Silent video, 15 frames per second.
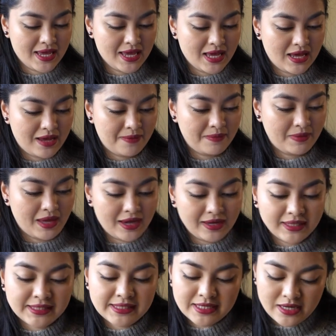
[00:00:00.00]
And
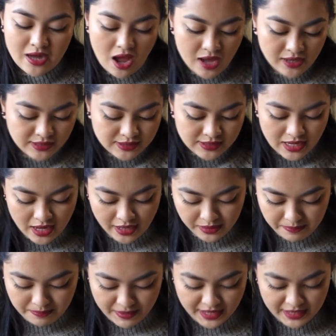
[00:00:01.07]
it's an
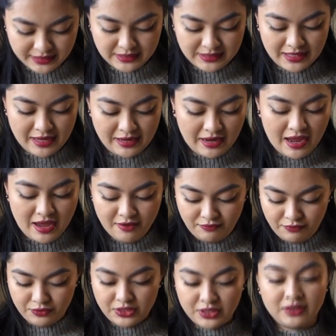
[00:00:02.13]
undyed base that I've
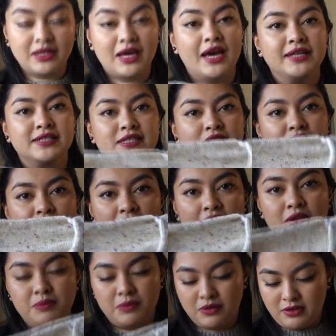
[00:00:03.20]
realized is
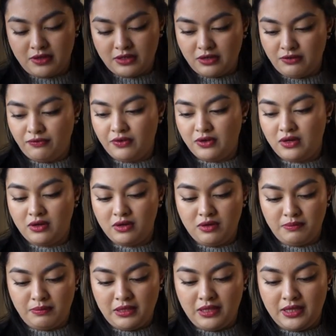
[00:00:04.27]
available in
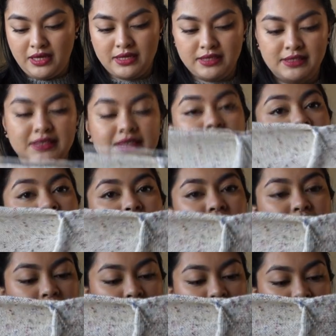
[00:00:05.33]
different
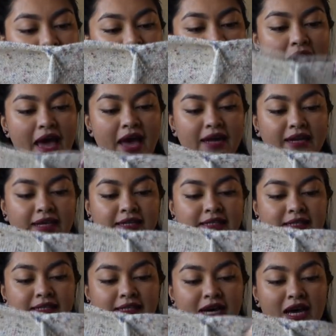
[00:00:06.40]
places. And
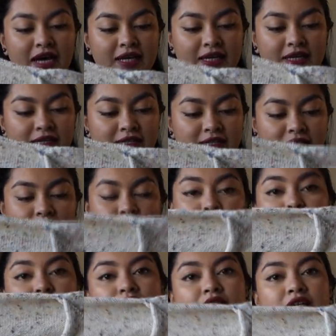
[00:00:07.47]
indie dyers
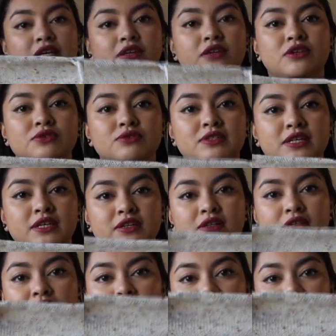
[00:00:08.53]
usually use it